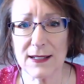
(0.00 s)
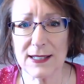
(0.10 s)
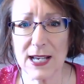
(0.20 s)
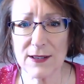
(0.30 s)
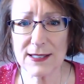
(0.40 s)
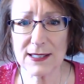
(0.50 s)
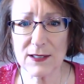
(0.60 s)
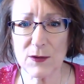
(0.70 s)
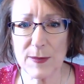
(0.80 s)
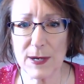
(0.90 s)
tell us a
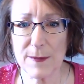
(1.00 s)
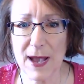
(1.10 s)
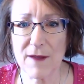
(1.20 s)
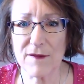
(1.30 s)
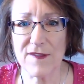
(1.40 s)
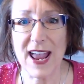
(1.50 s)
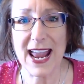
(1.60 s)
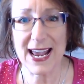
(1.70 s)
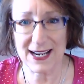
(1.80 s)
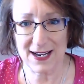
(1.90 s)
little bit about
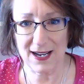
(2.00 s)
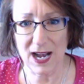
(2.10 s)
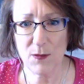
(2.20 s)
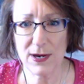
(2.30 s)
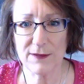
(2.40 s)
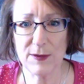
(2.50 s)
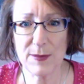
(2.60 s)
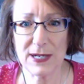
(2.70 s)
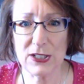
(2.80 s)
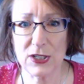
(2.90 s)
VANA. I want
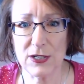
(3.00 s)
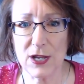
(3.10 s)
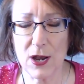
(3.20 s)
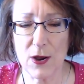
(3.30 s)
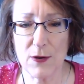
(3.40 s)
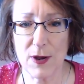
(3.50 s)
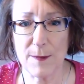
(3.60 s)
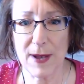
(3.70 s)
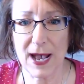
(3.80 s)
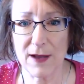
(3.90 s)
everybody to know
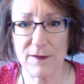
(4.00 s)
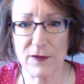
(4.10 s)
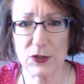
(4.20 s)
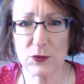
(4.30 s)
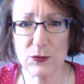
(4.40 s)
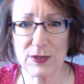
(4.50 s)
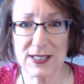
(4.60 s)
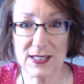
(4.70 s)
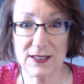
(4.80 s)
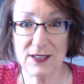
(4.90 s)
about Virtual
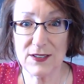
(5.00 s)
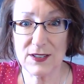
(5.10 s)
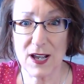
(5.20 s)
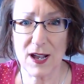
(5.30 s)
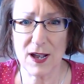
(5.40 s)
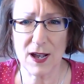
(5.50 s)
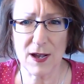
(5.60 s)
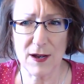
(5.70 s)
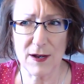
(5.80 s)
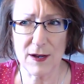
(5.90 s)
Assistants
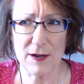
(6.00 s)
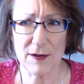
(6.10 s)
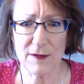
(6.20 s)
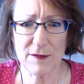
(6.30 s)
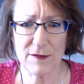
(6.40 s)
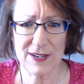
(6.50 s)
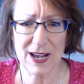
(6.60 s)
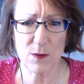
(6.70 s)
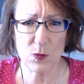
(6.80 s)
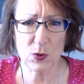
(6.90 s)
of
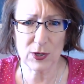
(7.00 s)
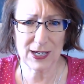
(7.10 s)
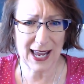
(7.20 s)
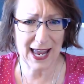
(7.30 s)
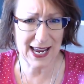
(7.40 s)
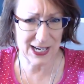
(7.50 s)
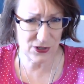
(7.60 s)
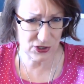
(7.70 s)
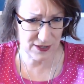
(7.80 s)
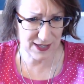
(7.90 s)
Network
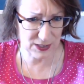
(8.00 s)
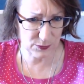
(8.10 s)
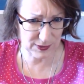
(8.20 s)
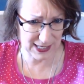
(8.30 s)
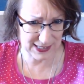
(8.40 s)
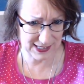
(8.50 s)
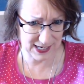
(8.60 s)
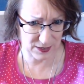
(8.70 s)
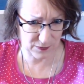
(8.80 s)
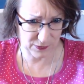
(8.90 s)
Asia. That's what that
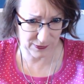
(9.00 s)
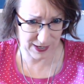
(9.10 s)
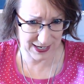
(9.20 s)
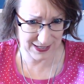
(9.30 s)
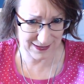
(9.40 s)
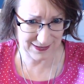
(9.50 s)
stands for, right?